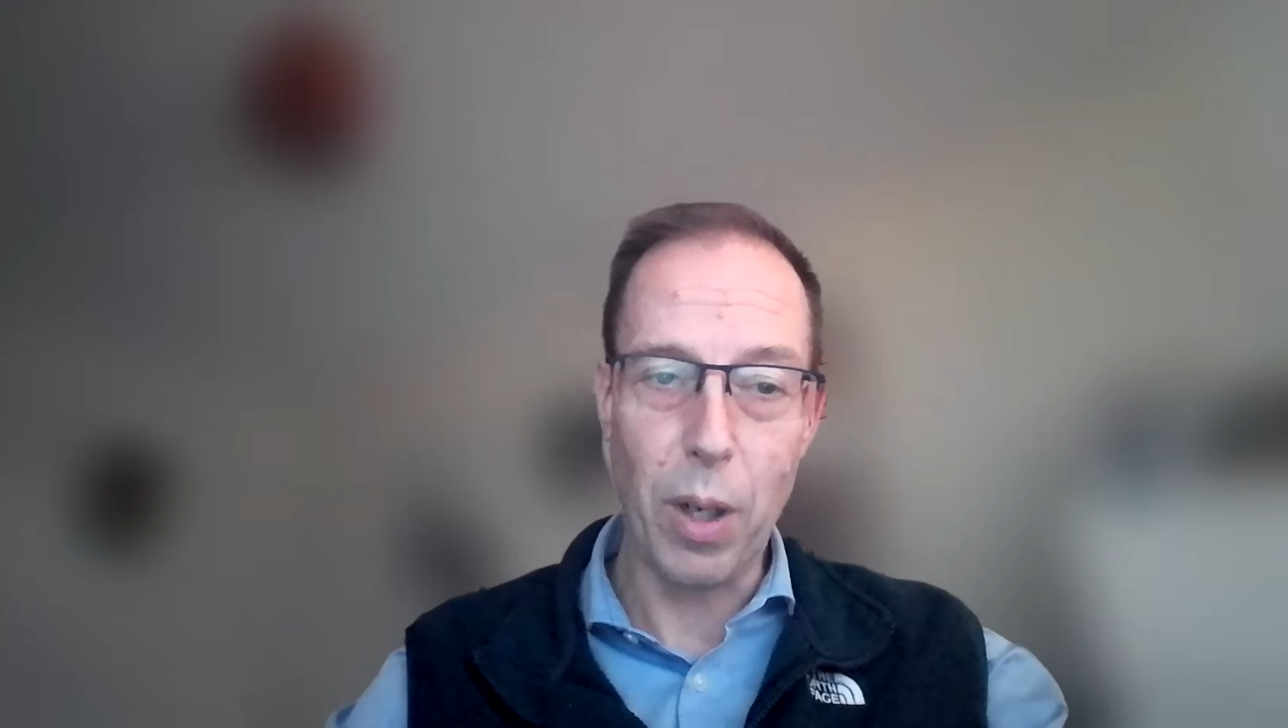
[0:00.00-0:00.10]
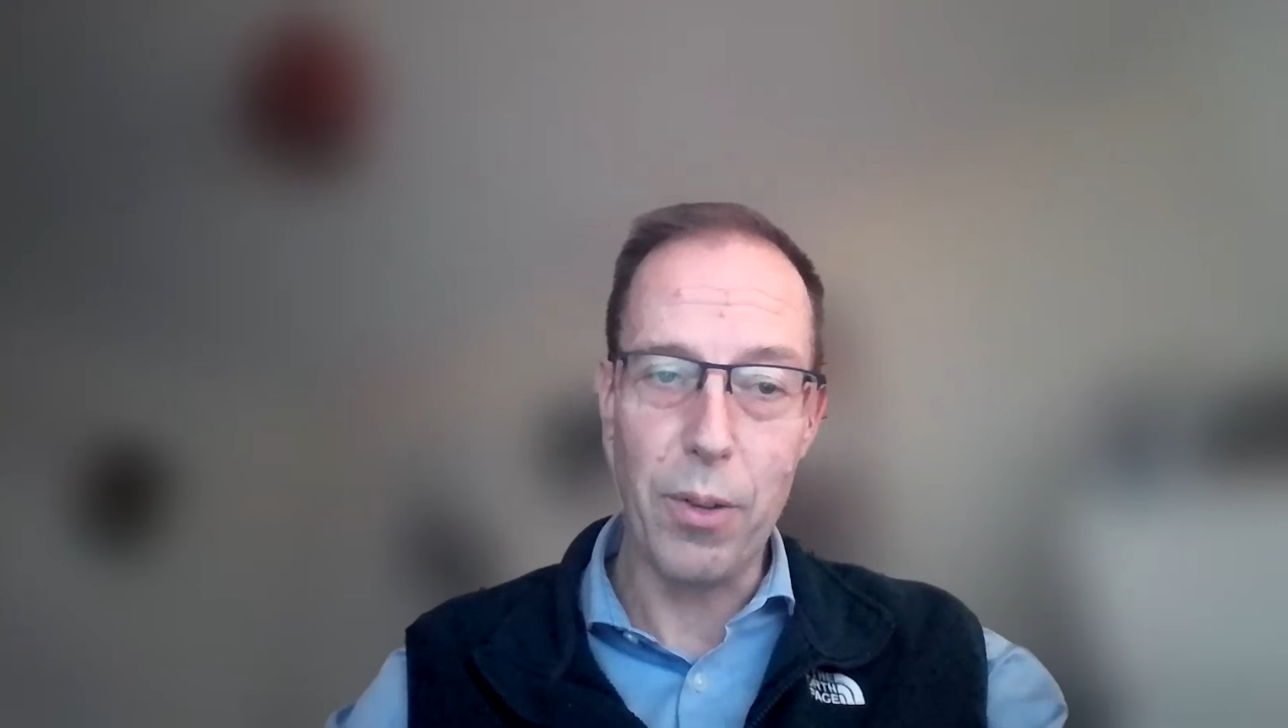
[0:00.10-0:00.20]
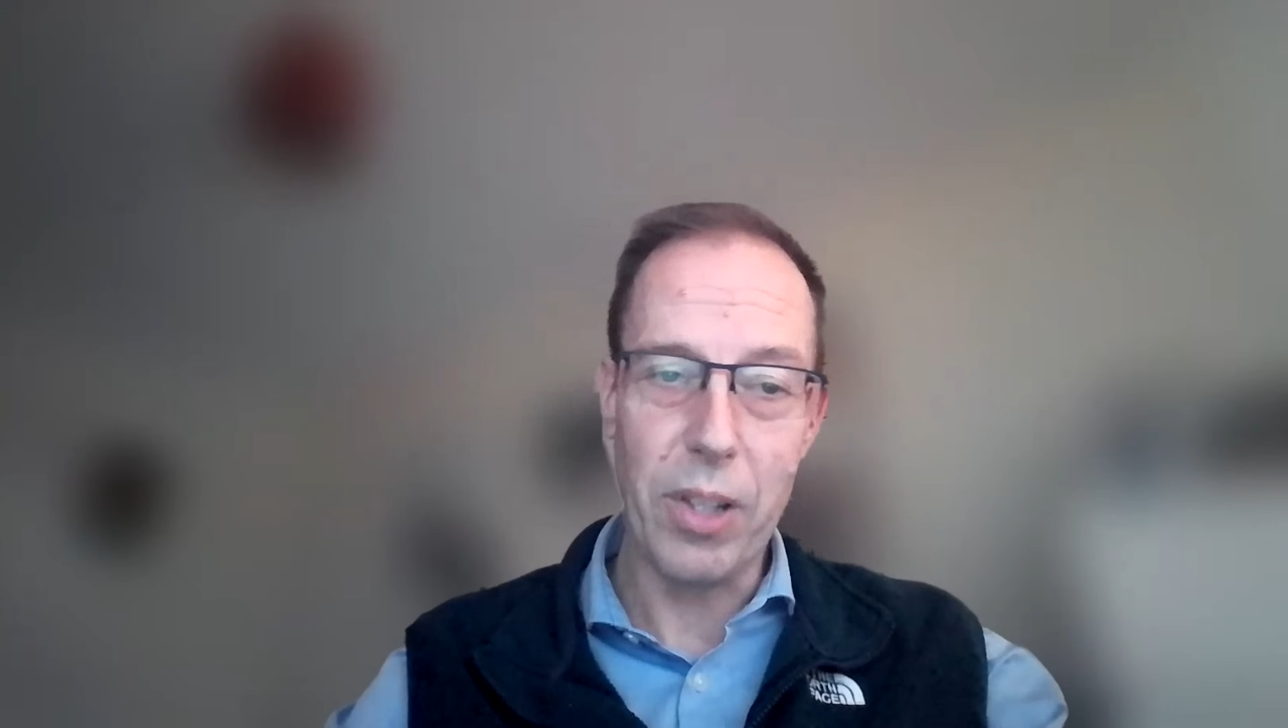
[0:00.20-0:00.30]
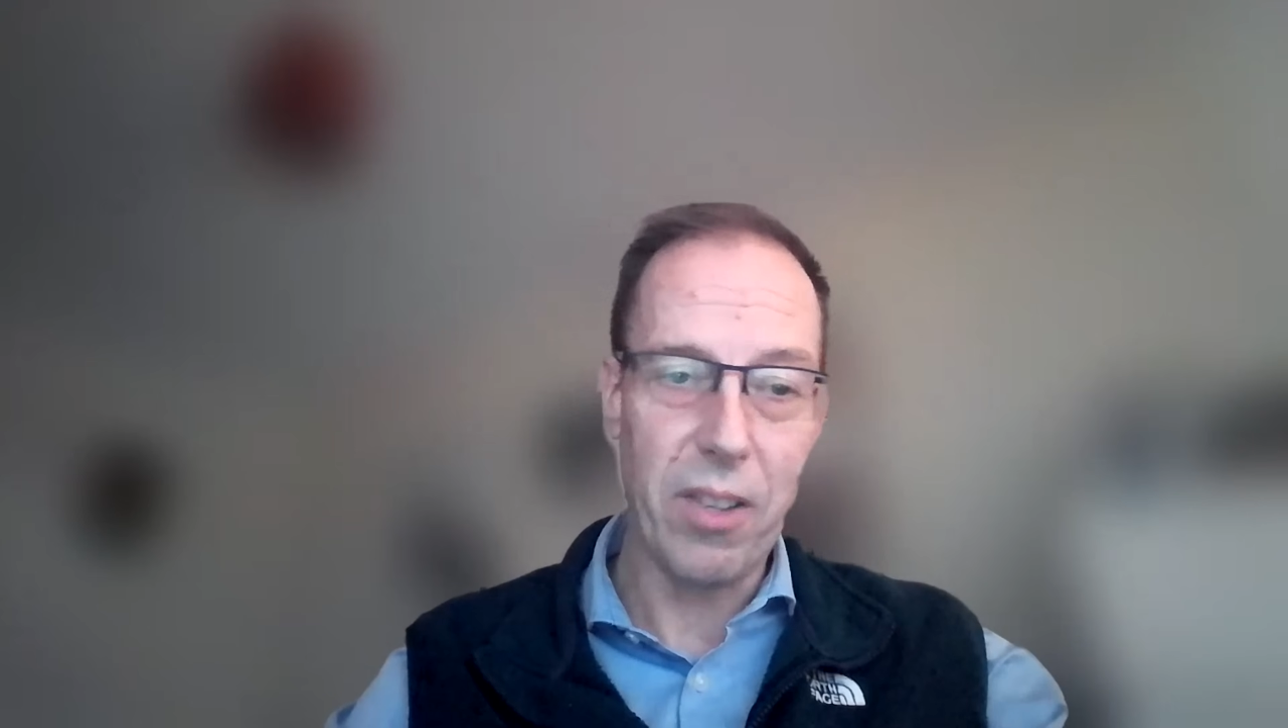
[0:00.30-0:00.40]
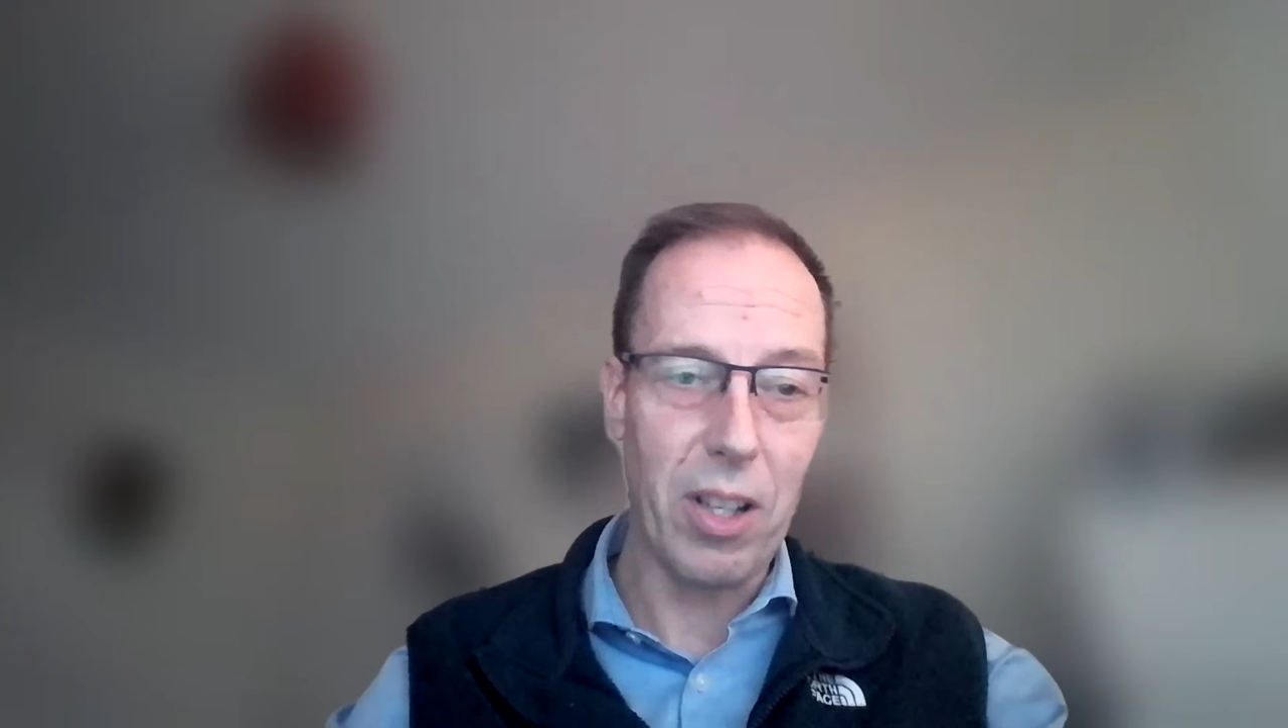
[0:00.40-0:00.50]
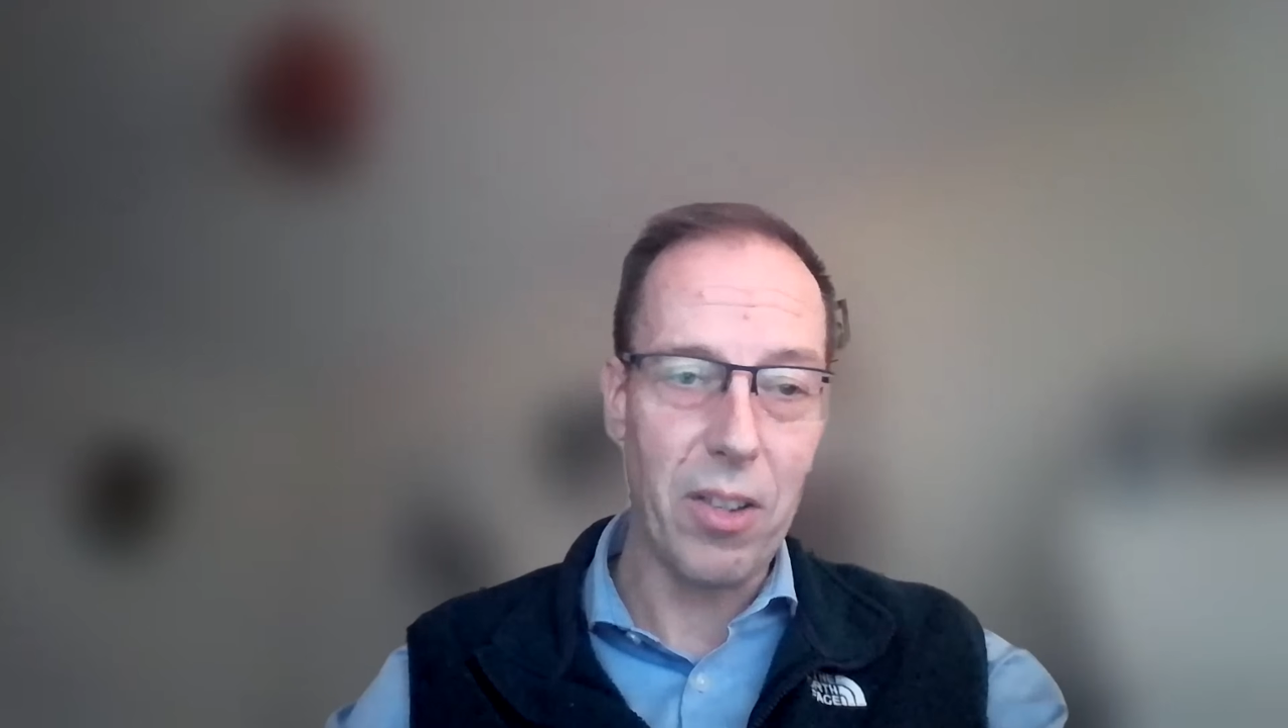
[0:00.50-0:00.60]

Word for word: process,